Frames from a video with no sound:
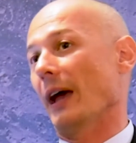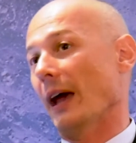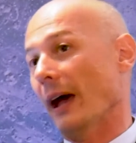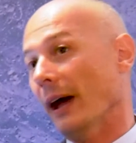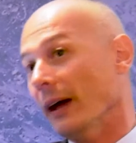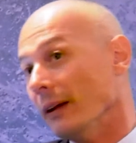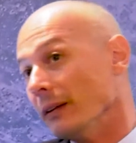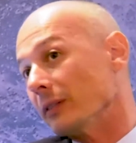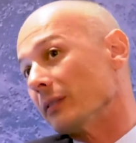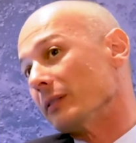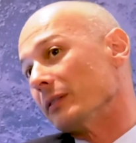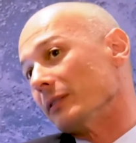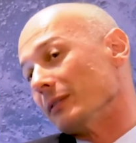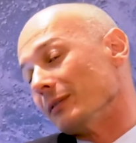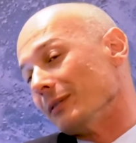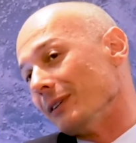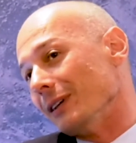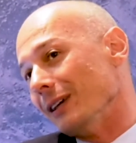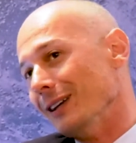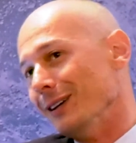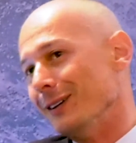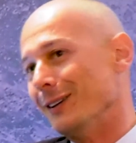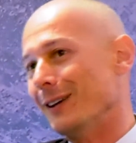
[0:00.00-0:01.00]
and
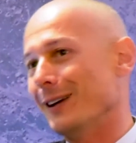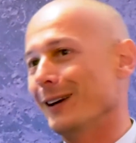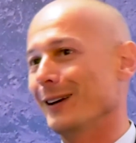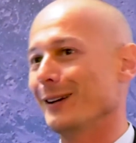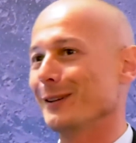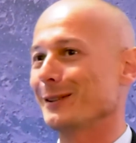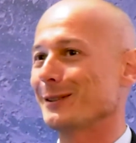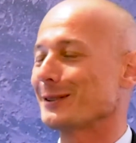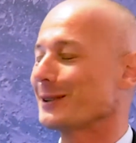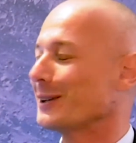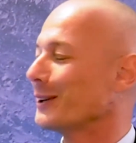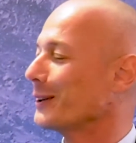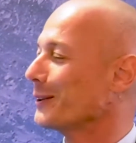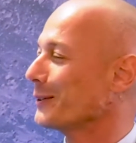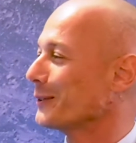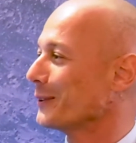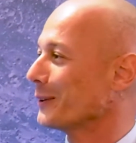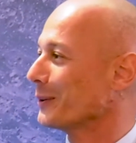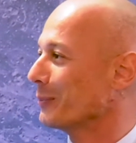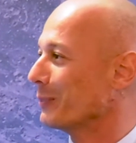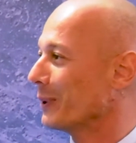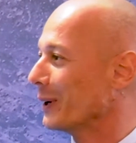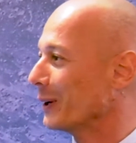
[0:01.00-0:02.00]
in case
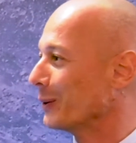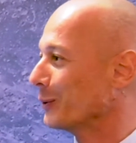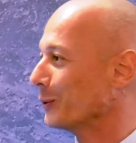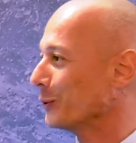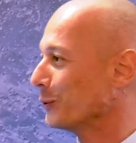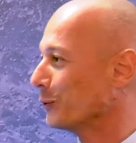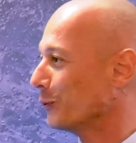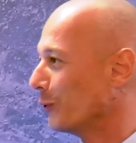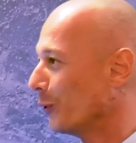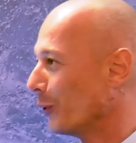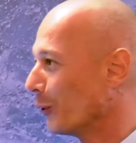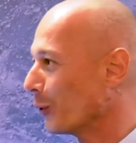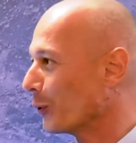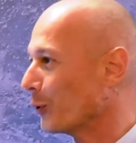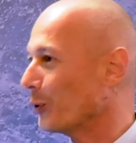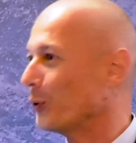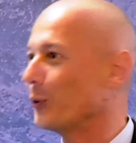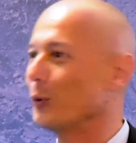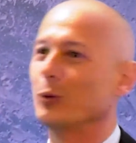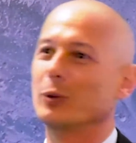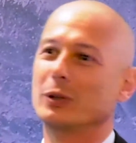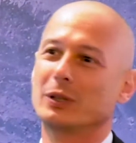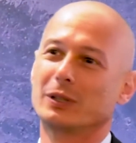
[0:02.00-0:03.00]
anything bad would
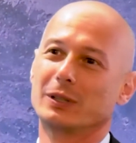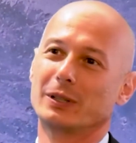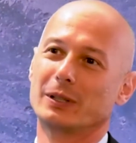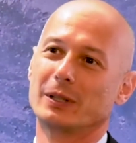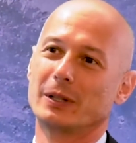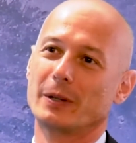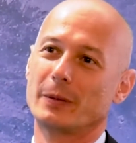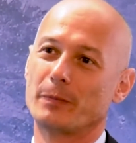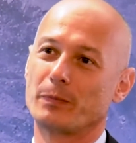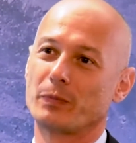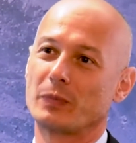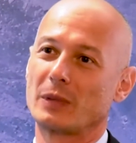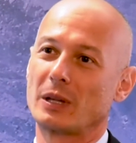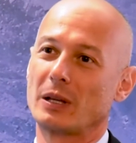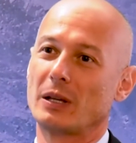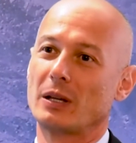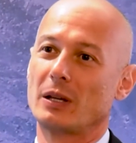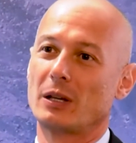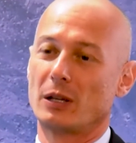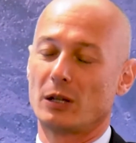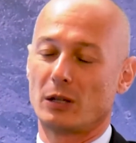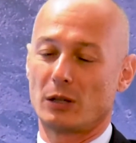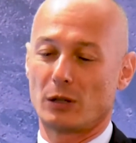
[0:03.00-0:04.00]
follow,
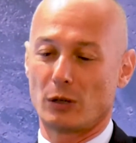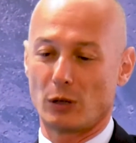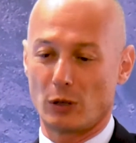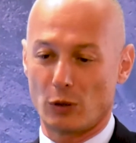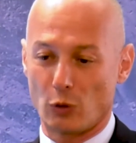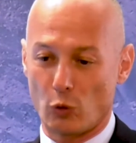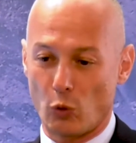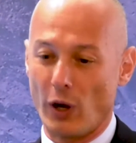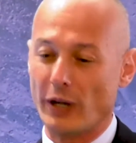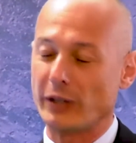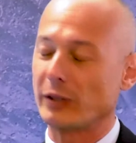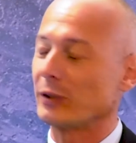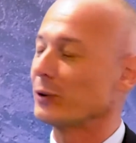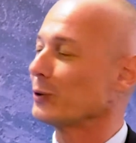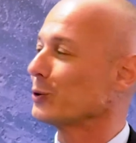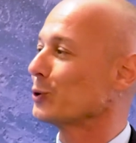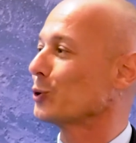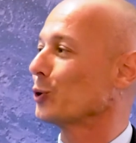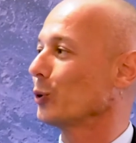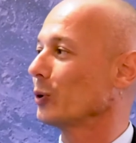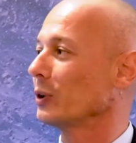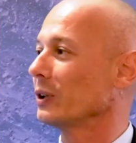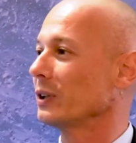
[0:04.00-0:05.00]
quite
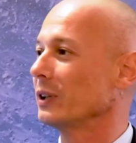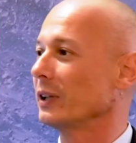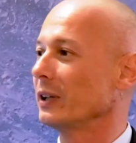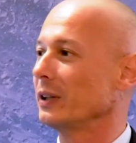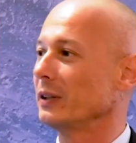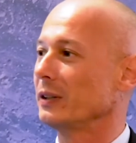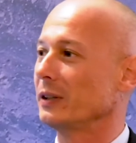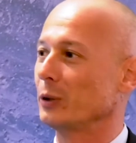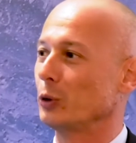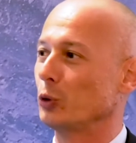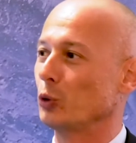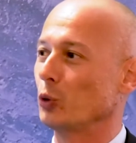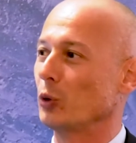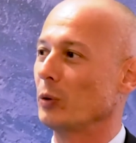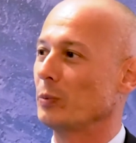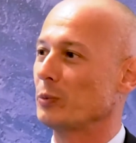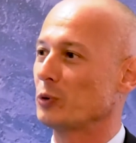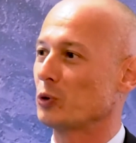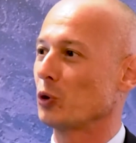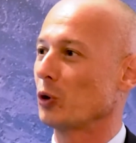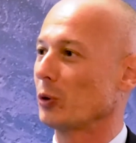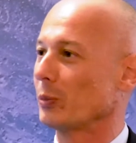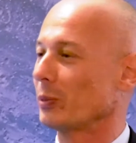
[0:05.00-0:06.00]
consolidated to
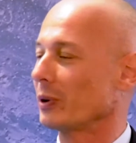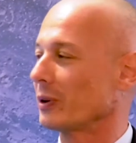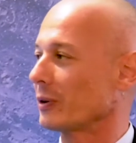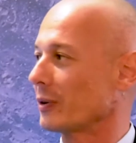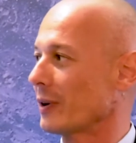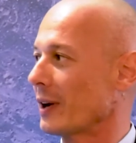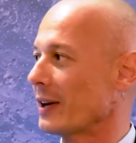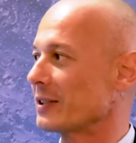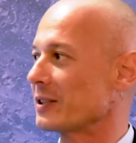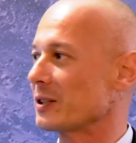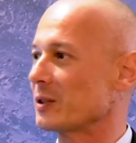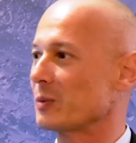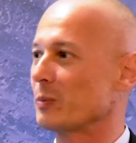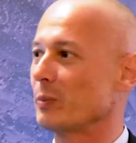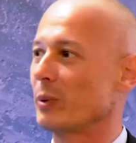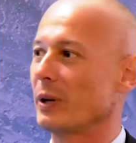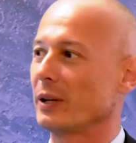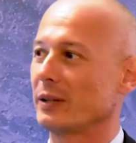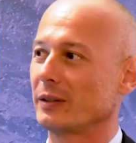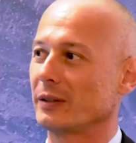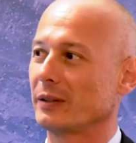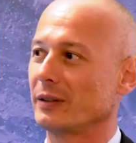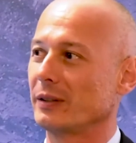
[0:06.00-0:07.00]
absorb a crisis
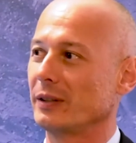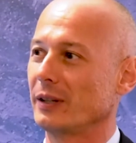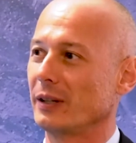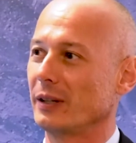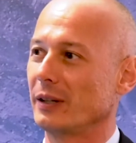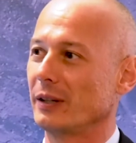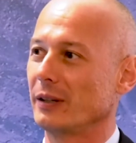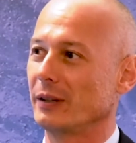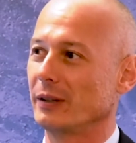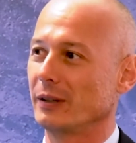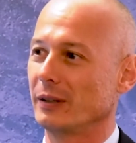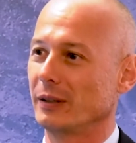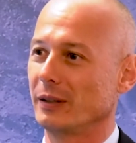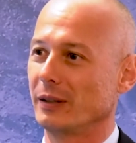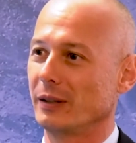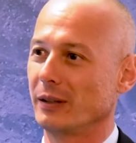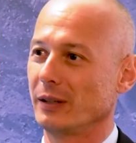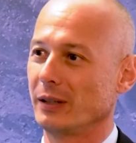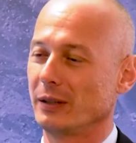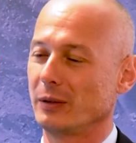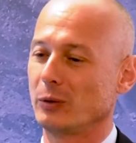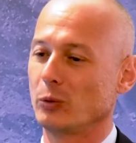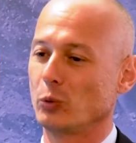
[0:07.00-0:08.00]
better than
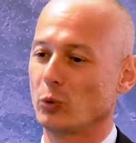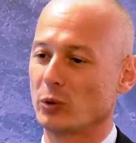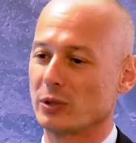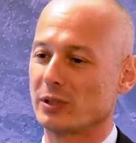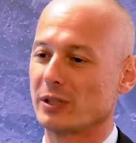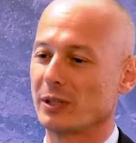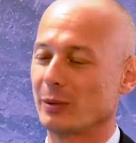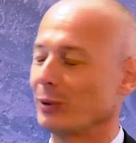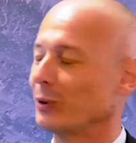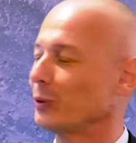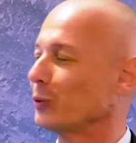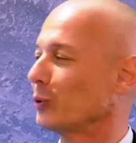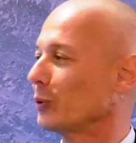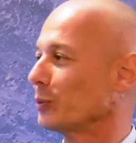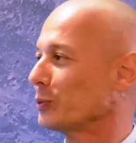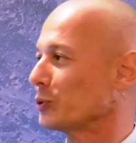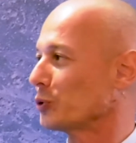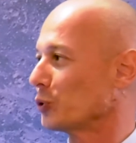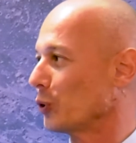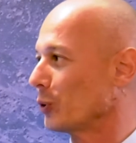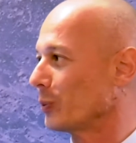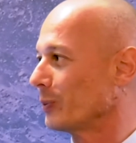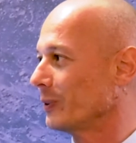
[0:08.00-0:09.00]
it was able to
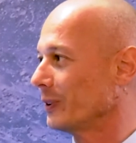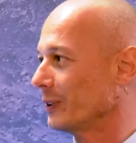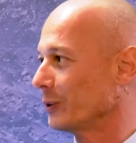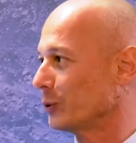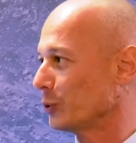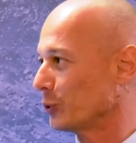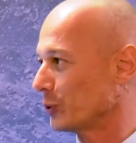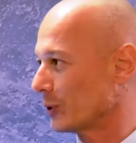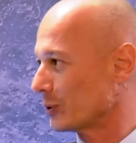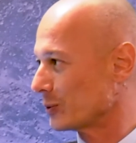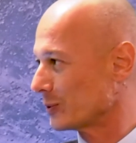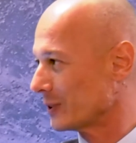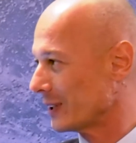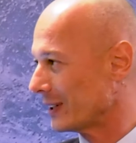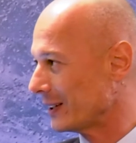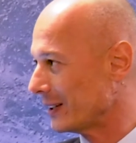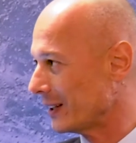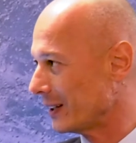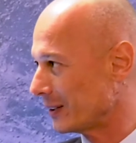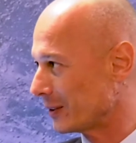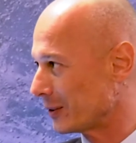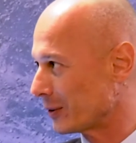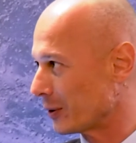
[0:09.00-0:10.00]
absorb the
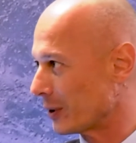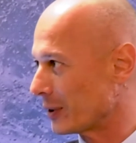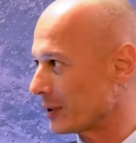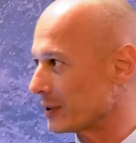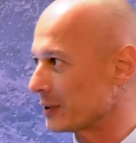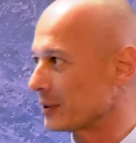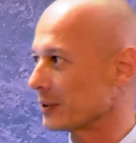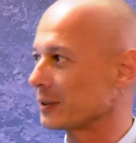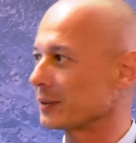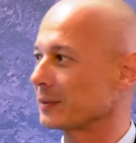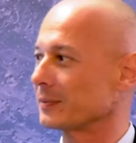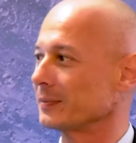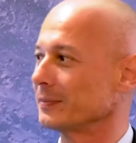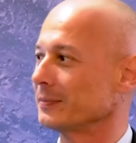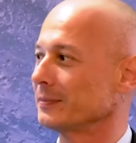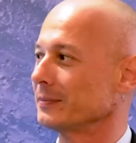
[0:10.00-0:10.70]
2008 crisis.